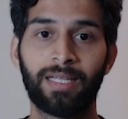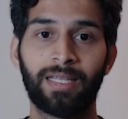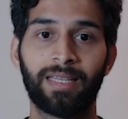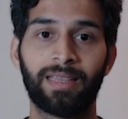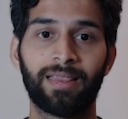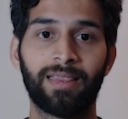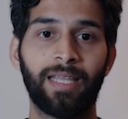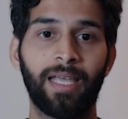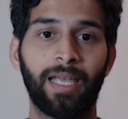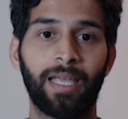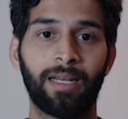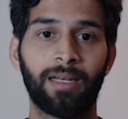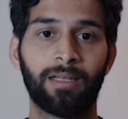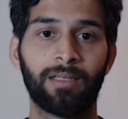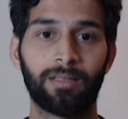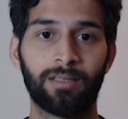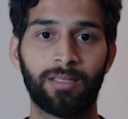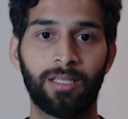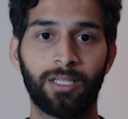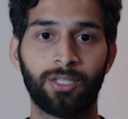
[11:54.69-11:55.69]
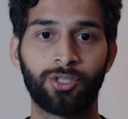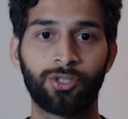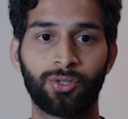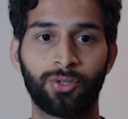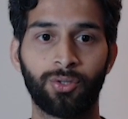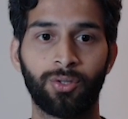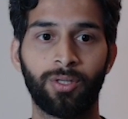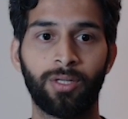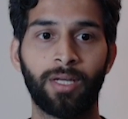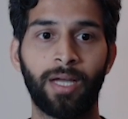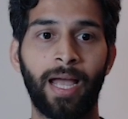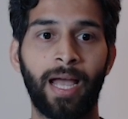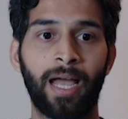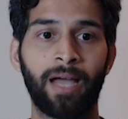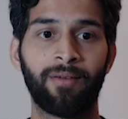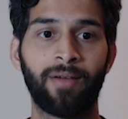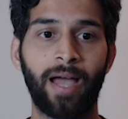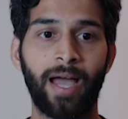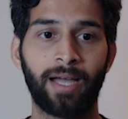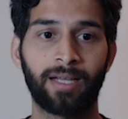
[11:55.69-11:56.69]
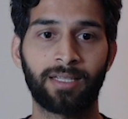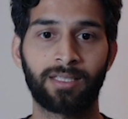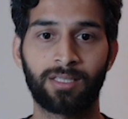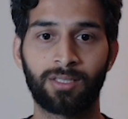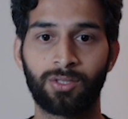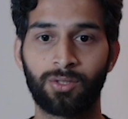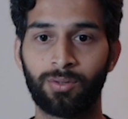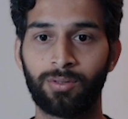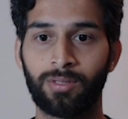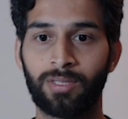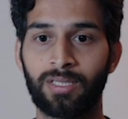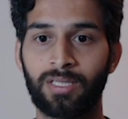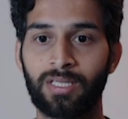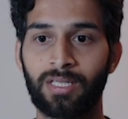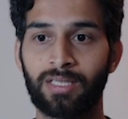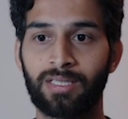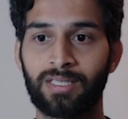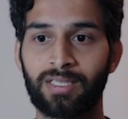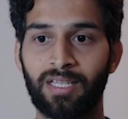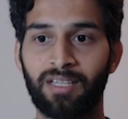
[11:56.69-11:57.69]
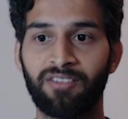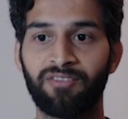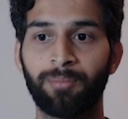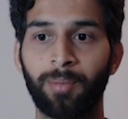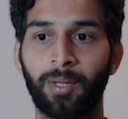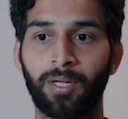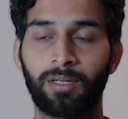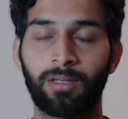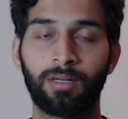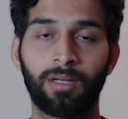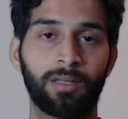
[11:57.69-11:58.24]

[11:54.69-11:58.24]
then they should have access to this save button.